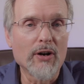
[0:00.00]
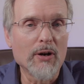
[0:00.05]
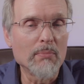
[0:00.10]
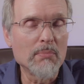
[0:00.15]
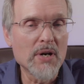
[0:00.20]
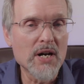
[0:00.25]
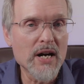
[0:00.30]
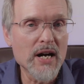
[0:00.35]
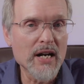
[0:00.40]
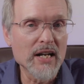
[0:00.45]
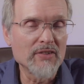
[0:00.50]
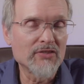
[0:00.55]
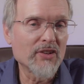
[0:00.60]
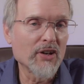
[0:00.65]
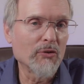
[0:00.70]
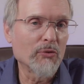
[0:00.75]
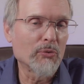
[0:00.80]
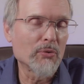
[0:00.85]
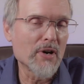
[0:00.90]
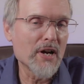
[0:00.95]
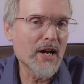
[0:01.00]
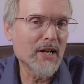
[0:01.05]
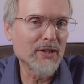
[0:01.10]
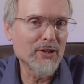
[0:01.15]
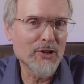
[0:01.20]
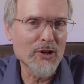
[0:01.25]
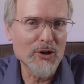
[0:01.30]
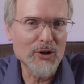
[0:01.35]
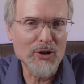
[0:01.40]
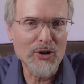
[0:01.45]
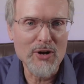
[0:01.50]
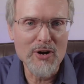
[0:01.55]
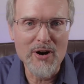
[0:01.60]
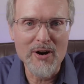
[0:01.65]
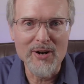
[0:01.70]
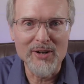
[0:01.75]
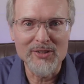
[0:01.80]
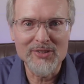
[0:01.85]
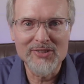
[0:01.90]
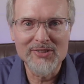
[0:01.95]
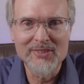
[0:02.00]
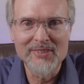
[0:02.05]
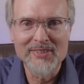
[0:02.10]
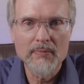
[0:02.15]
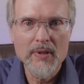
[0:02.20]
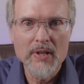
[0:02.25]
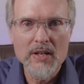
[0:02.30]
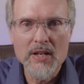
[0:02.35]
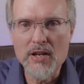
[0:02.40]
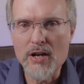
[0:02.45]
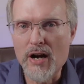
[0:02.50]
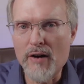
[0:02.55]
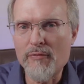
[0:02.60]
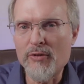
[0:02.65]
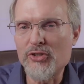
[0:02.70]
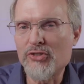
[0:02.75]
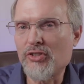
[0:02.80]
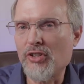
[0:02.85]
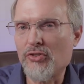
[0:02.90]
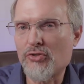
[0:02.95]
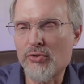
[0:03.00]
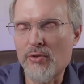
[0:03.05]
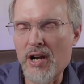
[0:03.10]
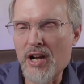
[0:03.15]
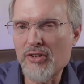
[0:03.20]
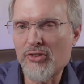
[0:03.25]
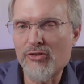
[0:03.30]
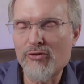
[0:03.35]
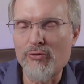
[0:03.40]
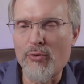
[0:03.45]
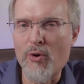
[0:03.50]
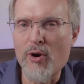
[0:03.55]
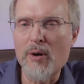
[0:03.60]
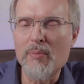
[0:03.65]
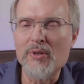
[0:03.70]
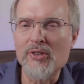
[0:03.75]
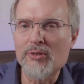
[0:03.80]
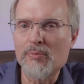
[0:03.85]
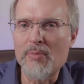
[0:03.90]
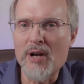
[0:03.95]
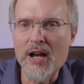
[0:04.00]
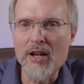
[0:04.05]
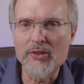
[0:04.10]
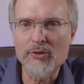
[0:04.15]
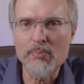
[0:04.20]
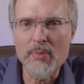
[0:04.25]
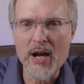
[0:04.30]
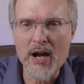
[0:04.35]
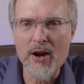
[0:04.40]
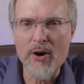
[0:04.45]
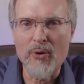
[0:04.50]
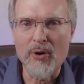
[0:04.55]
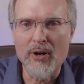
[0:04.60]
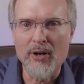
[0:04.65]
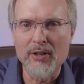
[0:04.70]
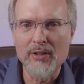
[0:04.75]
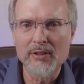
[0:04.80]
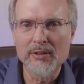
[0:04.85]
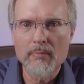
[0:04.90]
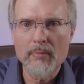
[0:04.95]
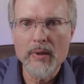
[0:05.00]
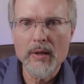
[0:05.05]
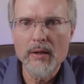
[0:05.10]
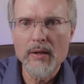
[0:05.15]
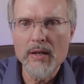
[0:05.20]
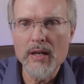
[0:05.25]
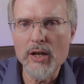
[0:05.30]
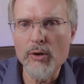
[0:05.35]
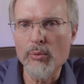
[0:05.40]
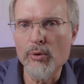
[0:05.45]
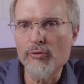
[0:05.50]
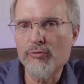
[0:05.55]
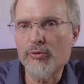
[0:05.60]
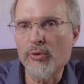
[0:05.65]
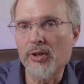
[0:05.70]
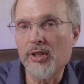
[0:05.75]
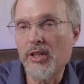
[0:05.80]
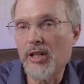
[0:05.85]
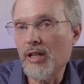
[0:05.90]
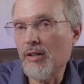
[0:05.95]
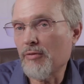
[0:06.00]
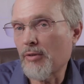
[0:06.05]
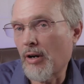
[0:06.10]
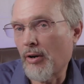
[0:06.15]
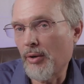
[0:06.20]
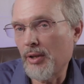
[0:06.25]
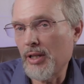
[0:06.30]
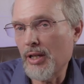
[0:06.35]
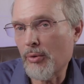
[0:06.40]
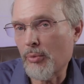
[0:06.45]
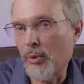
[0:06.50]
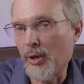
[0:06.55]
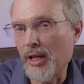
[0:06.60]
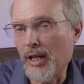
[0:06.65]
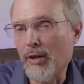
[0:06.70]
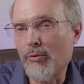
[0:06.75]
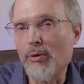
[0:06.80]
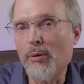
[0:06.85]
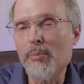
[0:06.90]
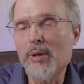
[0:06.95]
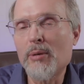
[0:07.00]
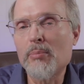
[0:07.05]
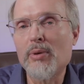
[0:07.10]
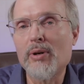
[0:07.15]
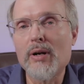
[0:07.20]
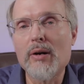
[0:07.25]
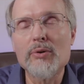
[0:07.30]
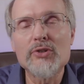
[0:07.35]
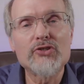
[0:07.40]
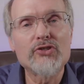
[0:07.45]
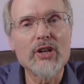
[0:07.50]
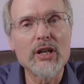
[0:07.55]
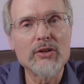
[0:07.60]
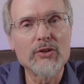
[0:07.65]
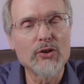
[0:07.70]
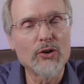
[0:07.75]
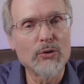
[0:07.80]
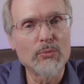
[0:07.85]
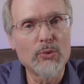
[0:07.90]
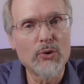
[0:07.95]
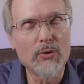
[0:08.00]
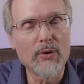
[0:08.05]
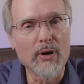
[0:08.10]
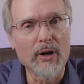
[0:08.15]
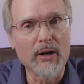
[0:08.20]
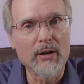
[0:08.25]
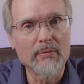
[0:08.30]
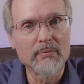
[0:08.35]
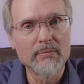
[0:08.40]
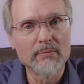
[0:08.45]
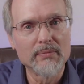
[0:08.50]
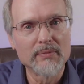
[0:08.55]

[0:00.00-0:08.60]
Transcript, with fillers: our minds and write it on our hearts. He offers to transform us by his power. He will forgive our iniquity and remember our sin no more.